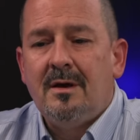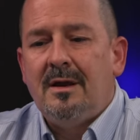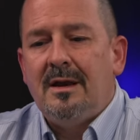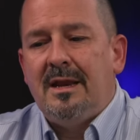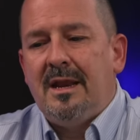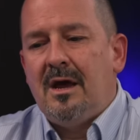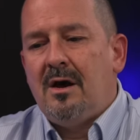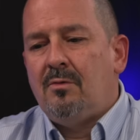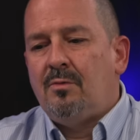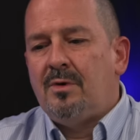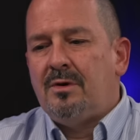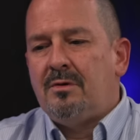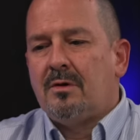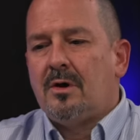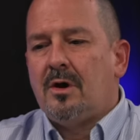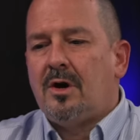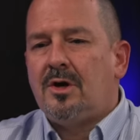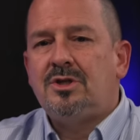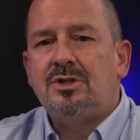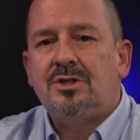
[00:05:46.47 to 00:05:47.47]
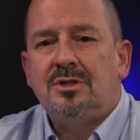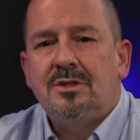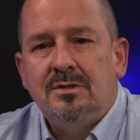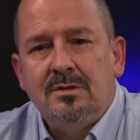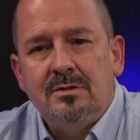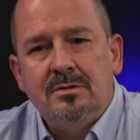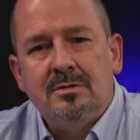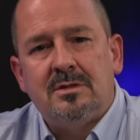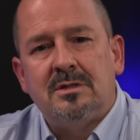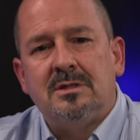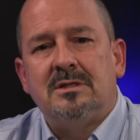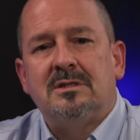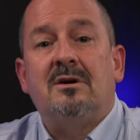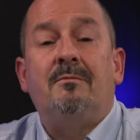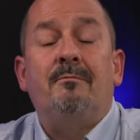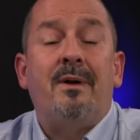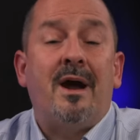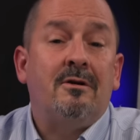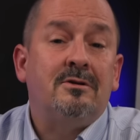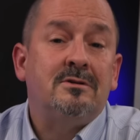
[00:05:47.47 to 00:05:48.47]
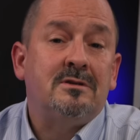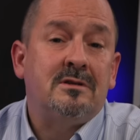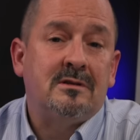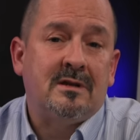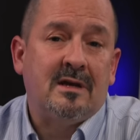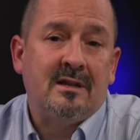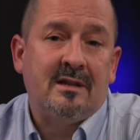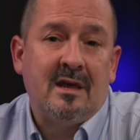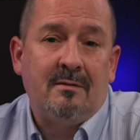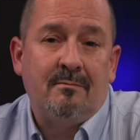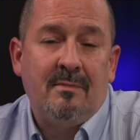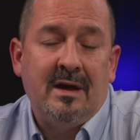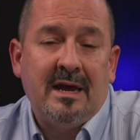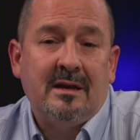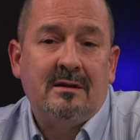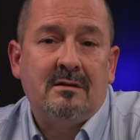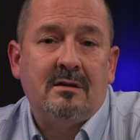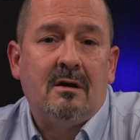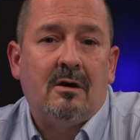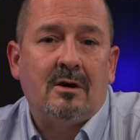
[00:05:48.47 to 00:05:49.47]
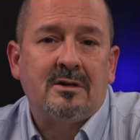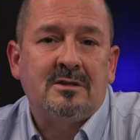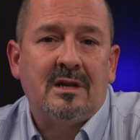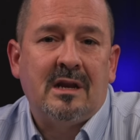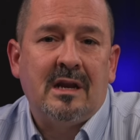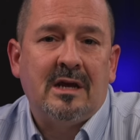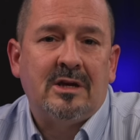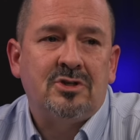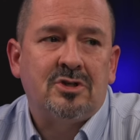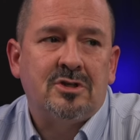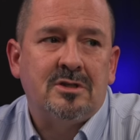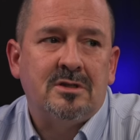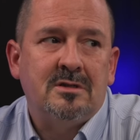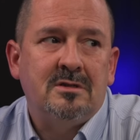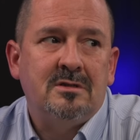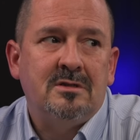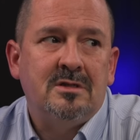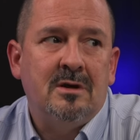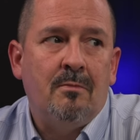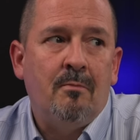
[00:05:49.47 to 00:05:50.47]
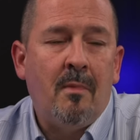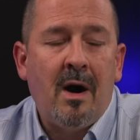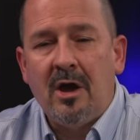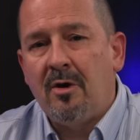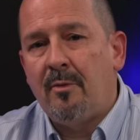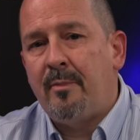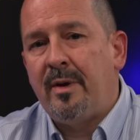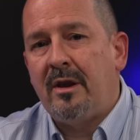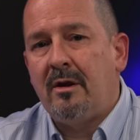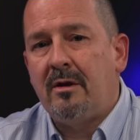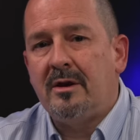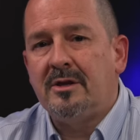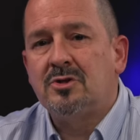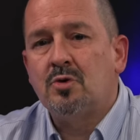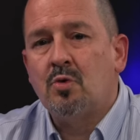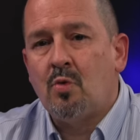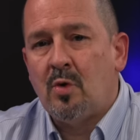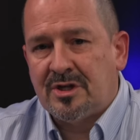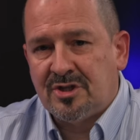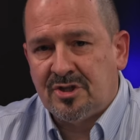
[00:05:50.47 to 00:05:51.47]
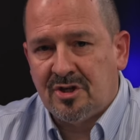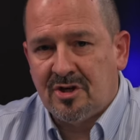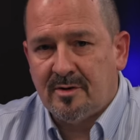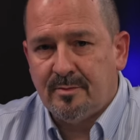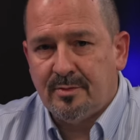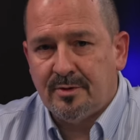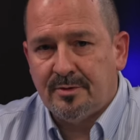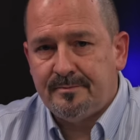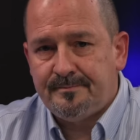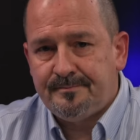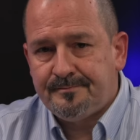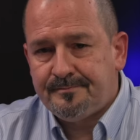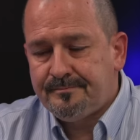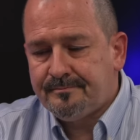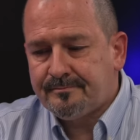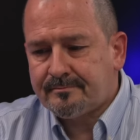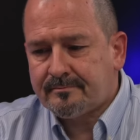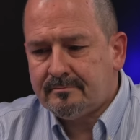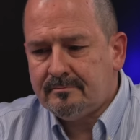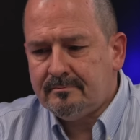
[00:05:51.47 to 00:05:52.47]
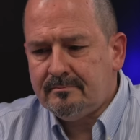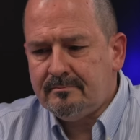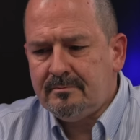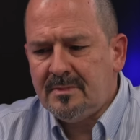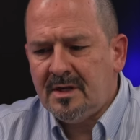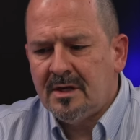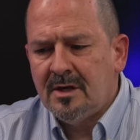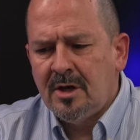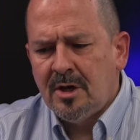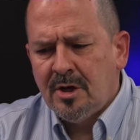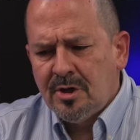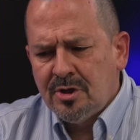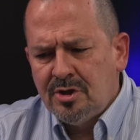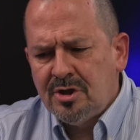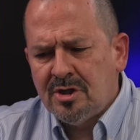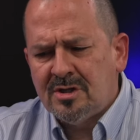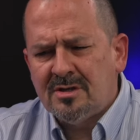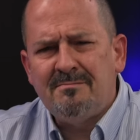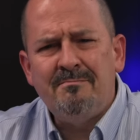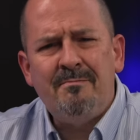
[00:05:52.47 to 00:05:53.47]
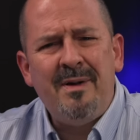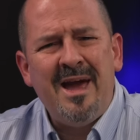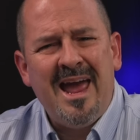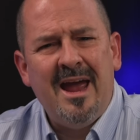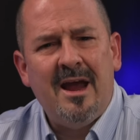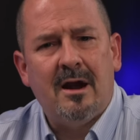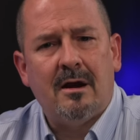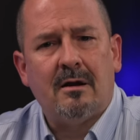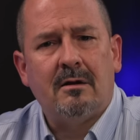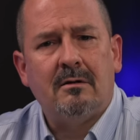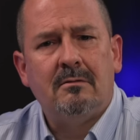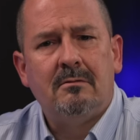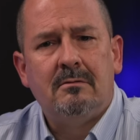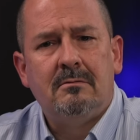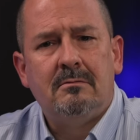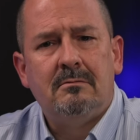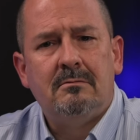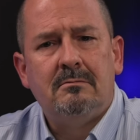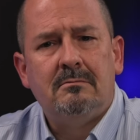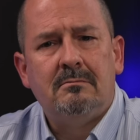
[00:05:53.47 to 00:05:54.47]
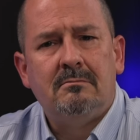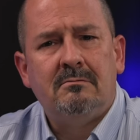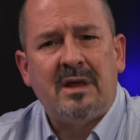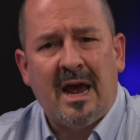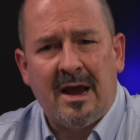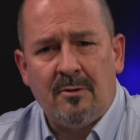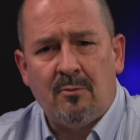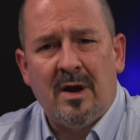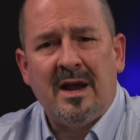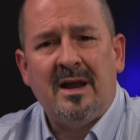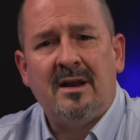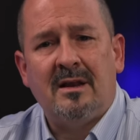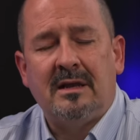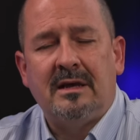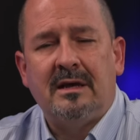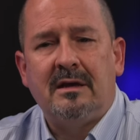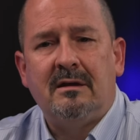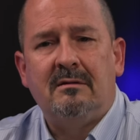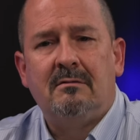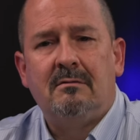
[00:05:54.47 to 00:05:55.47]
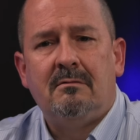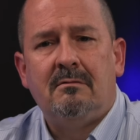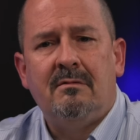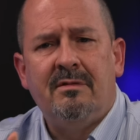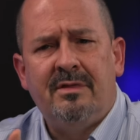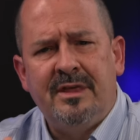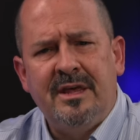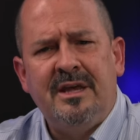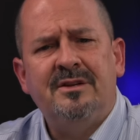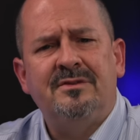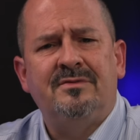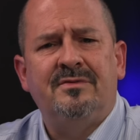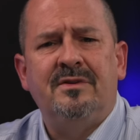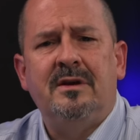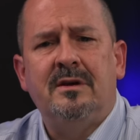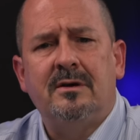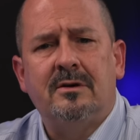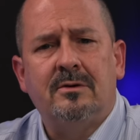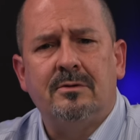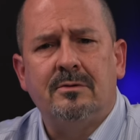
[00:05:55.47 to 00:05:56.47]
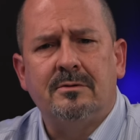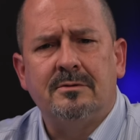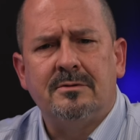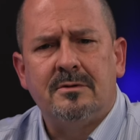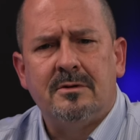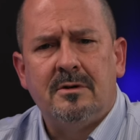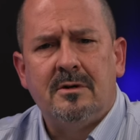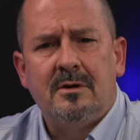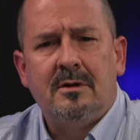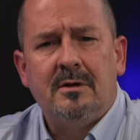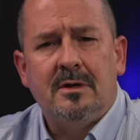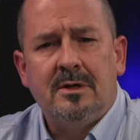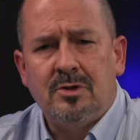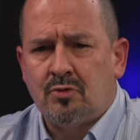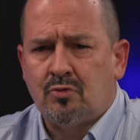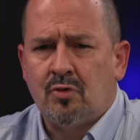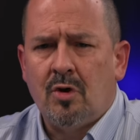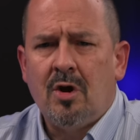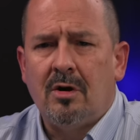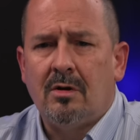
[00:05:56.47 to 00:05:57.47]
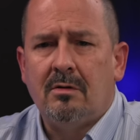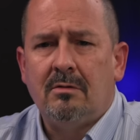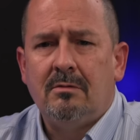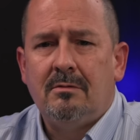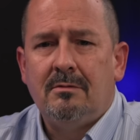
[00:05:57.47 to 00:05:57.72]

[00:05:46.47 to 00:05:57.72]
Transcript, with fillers: Now, with regards to the comparison that they make, the car selection, in my opinion, is questionable. To compare directly these vehicles is wrong